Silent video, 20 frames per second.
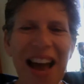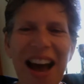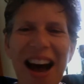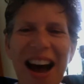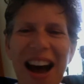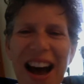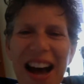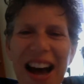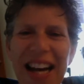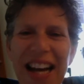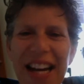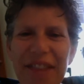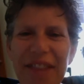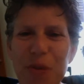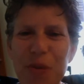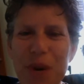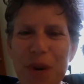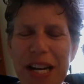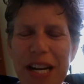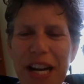Hi
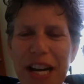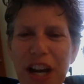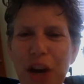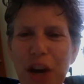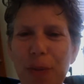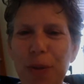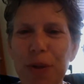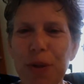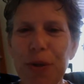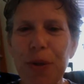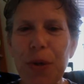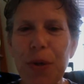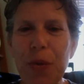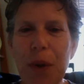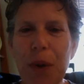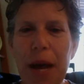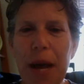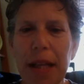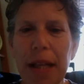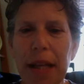everyone, I hope you're doing
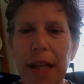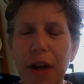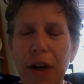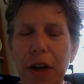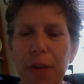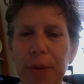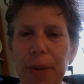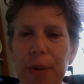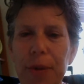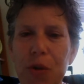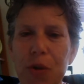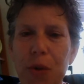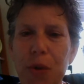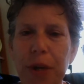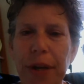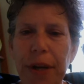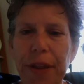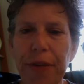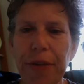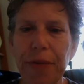well and I hope you
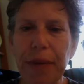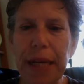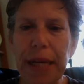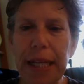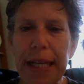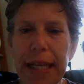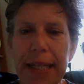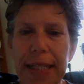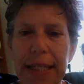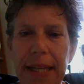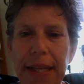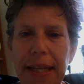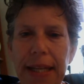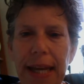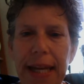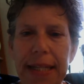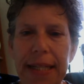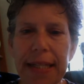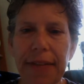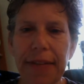enjoyed the readings and the
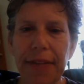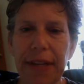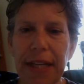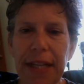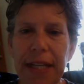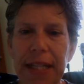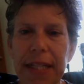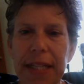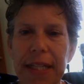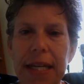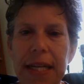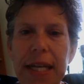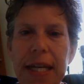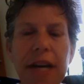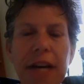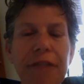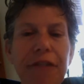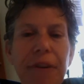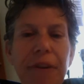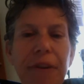activities
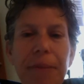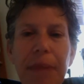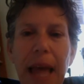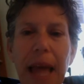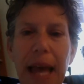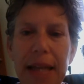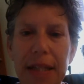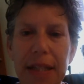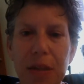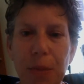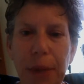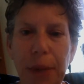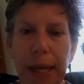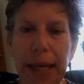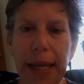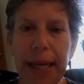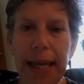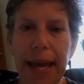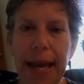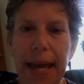from last
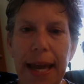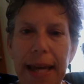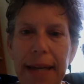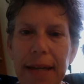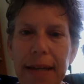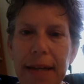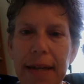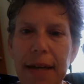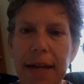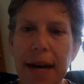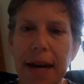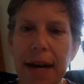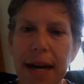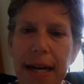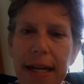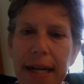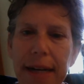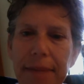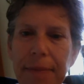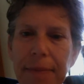week and
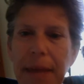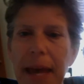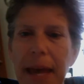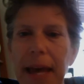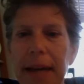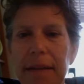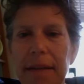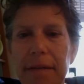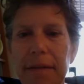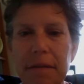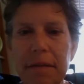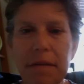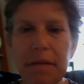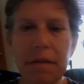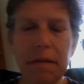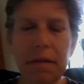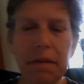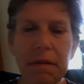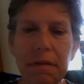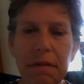that
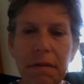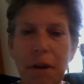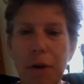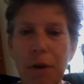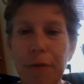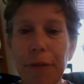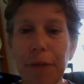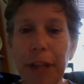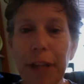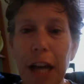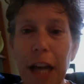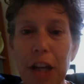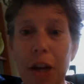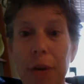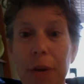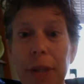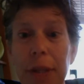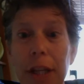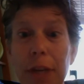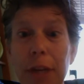hopefully I
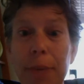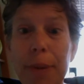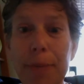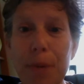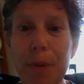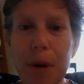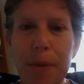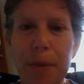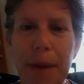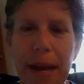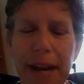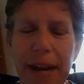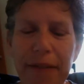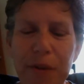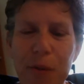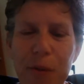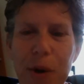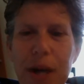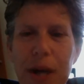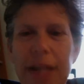know a little bit more about
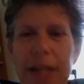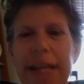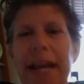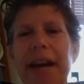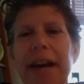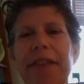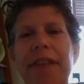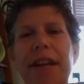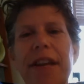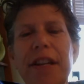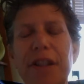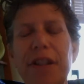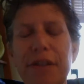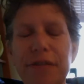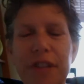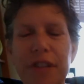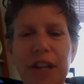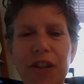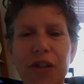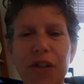everyone now that
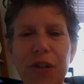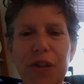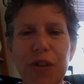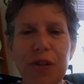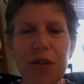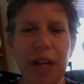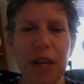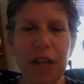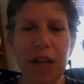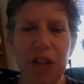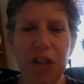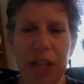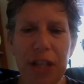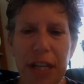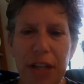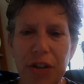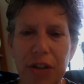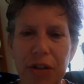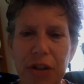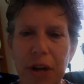you've done your introduction
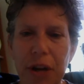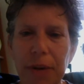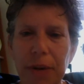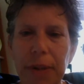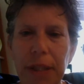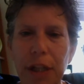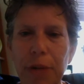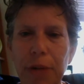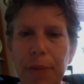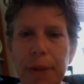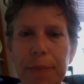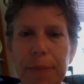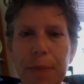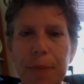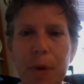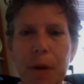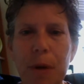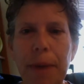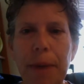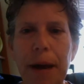and you know a little bit
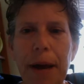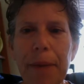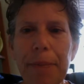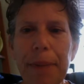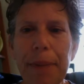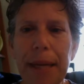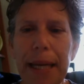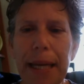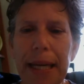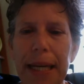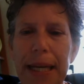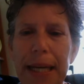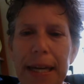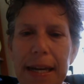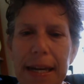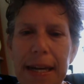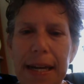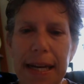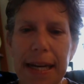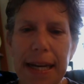more about me.
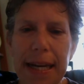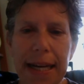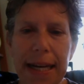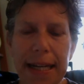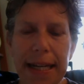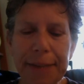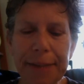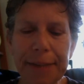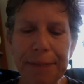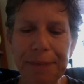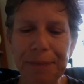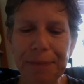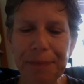Um,